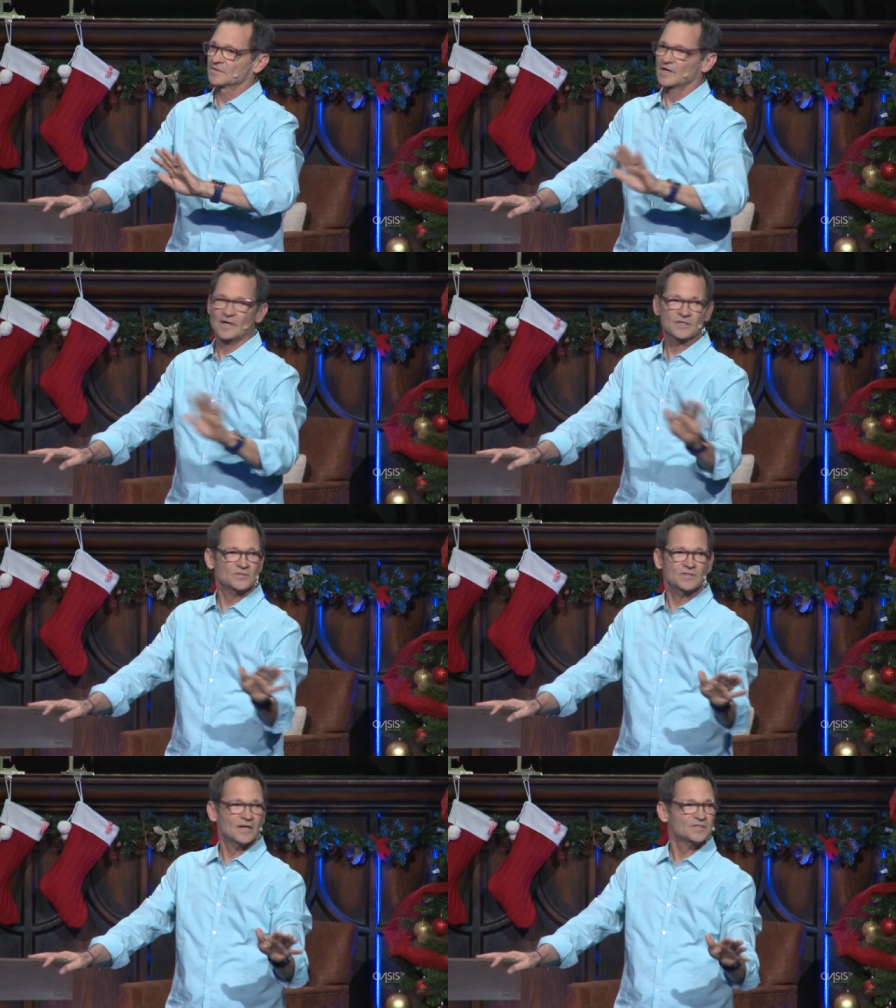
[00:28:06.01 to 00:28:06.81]
God is
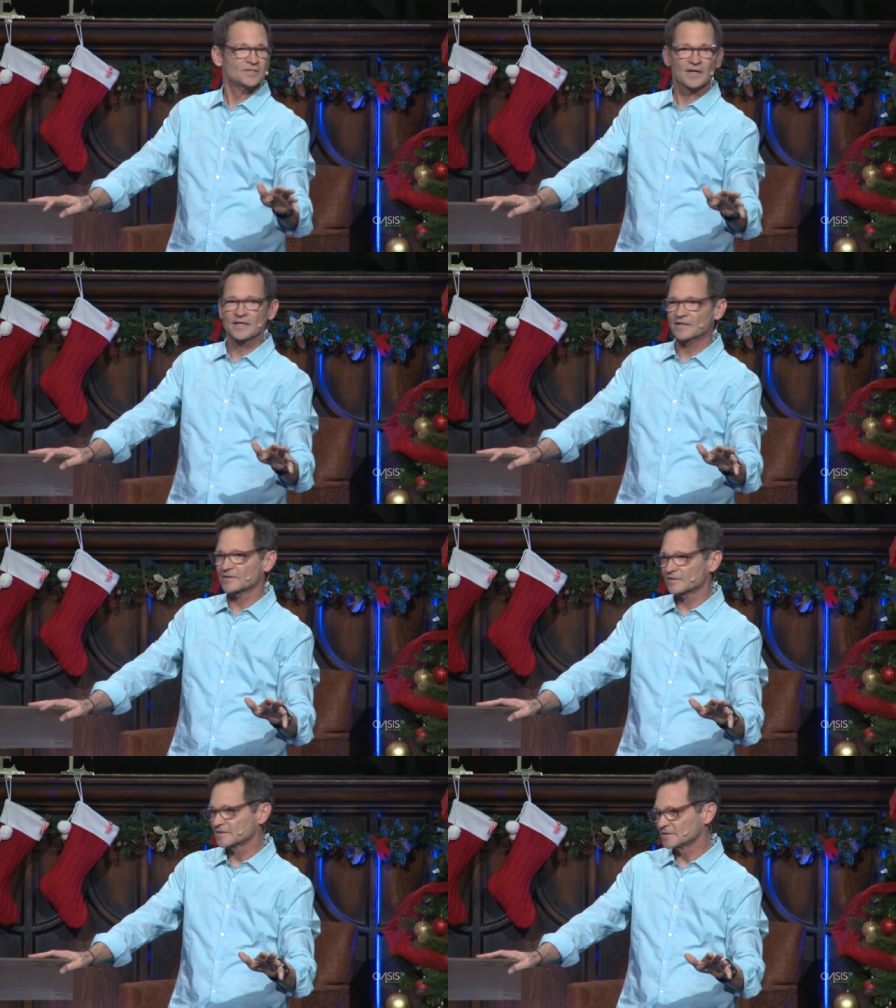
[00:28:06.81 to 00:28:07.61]
not trying to
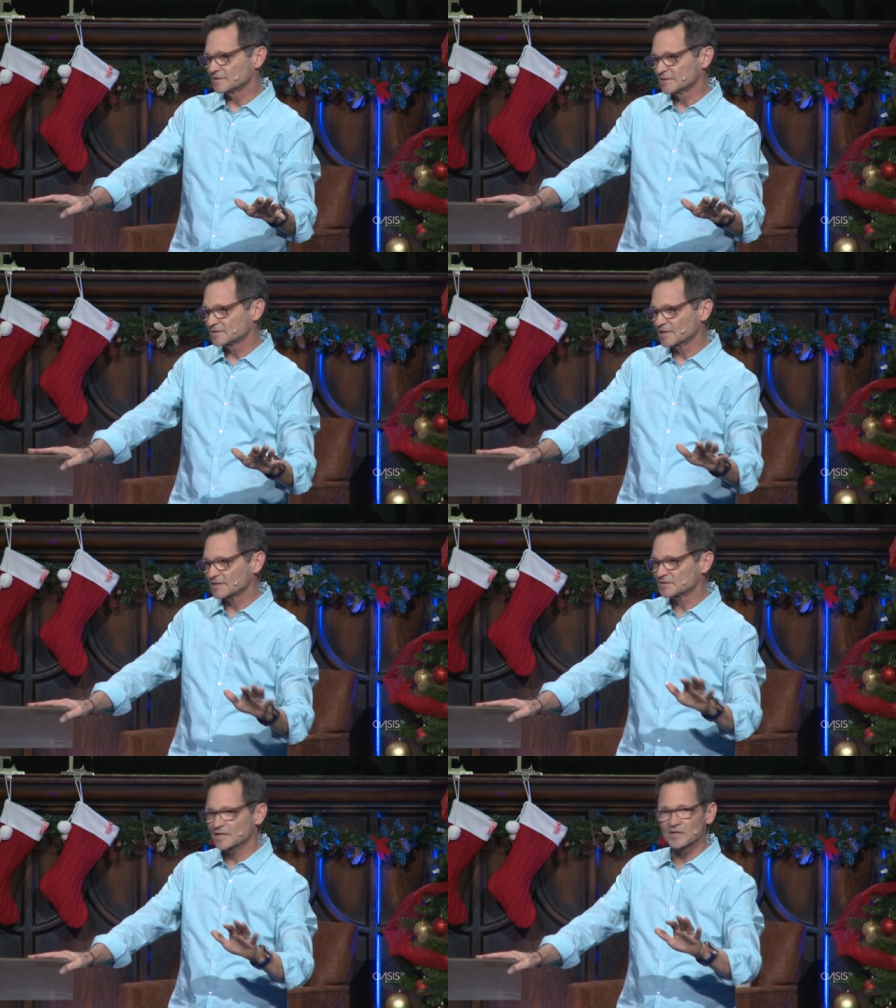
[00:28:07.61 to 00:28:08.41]
hurt you. He's
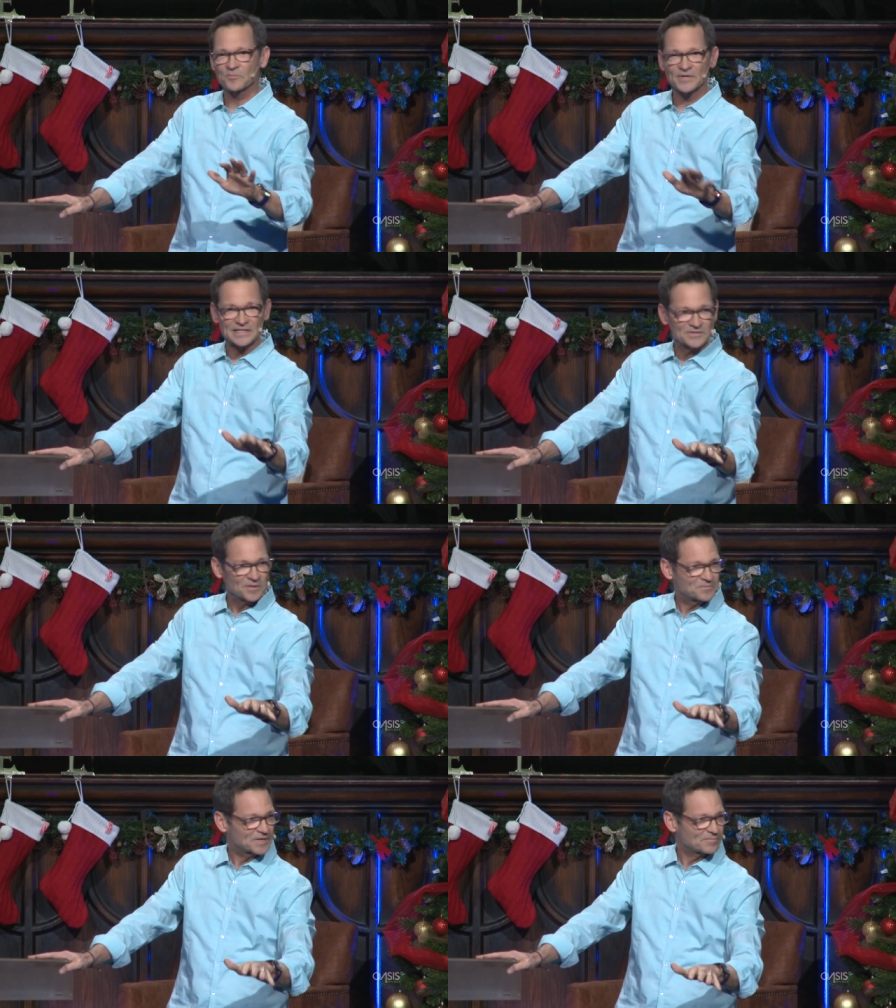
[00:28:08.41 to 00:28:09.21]
not trying to bring
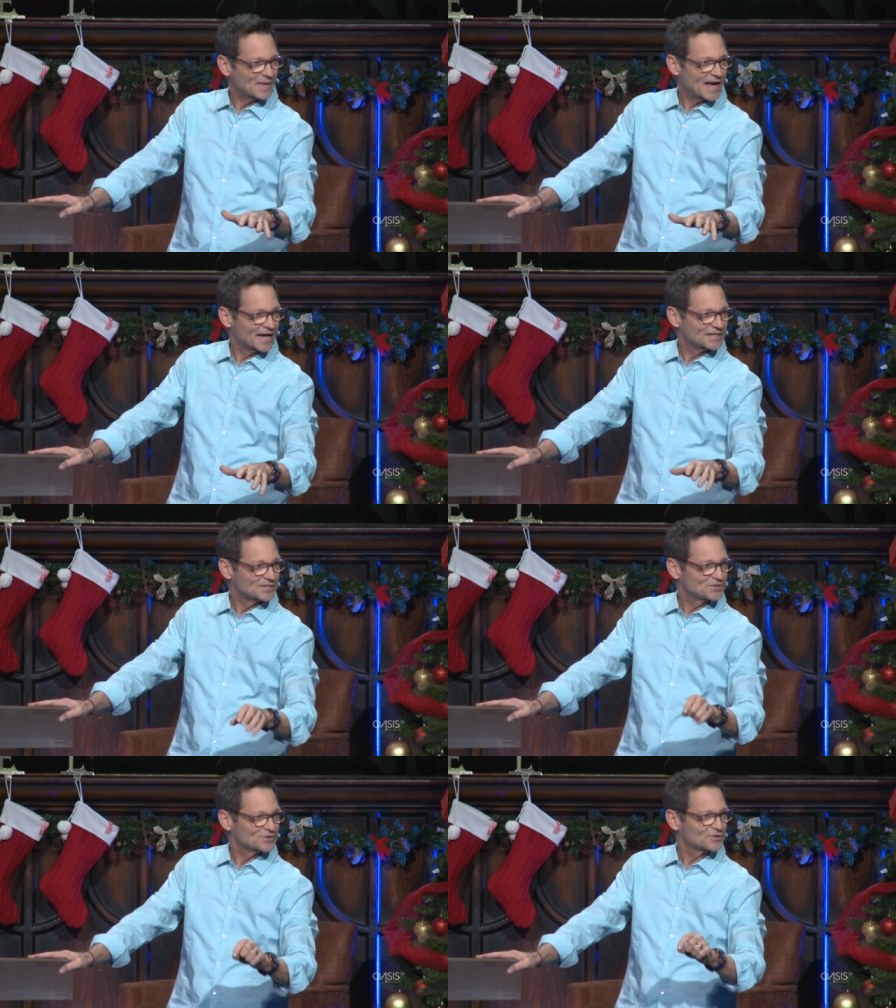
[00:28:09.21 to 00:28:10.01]
something bad
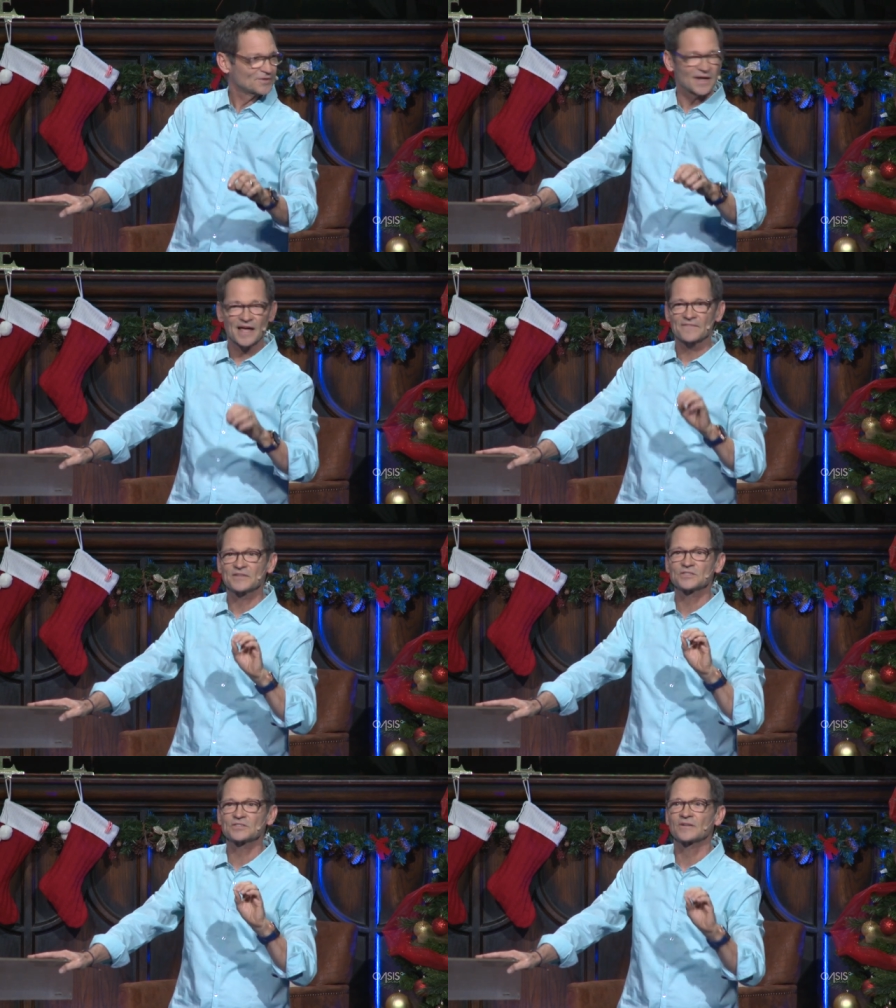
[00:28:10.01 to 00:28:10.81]
into your life.
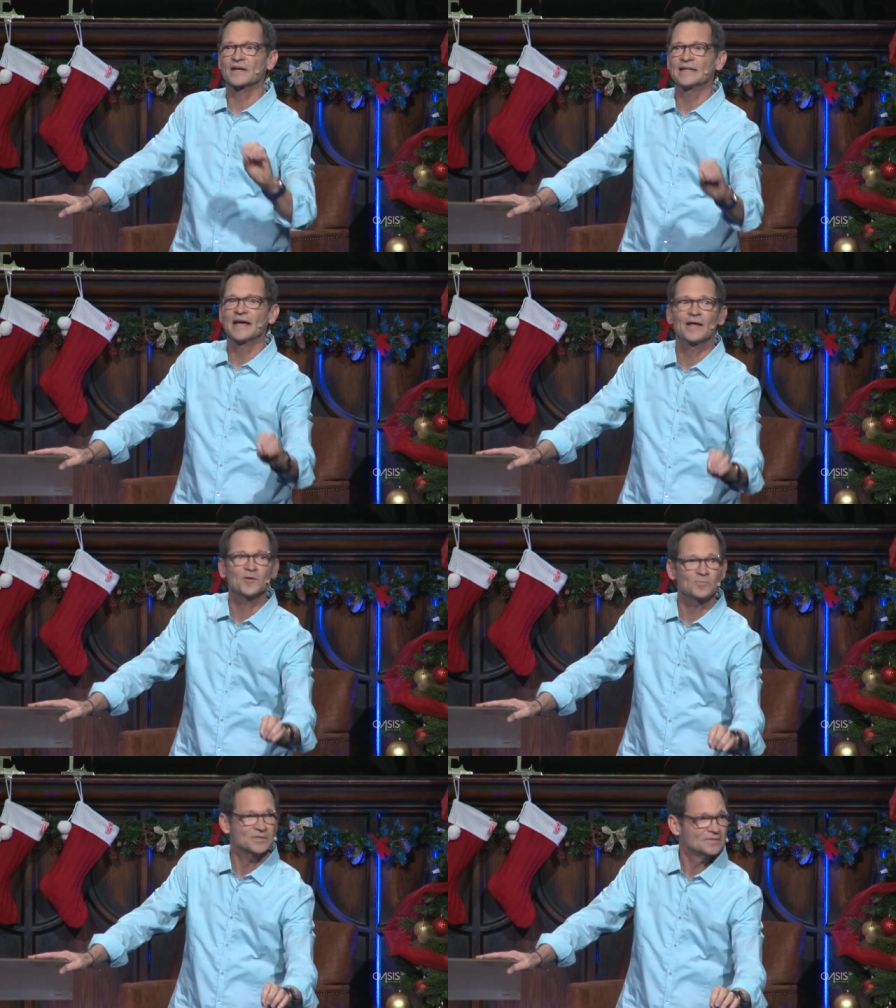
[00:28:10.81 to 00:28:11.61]
He's trying to
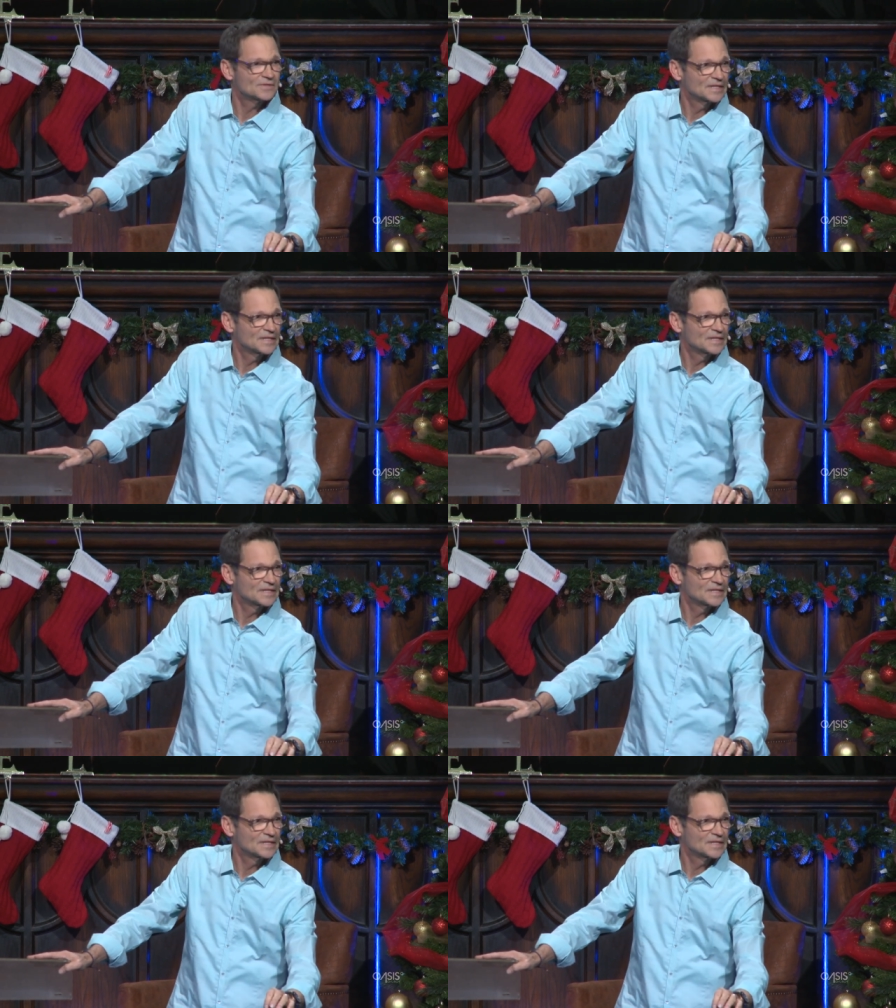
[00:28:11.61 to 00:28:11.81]
help you.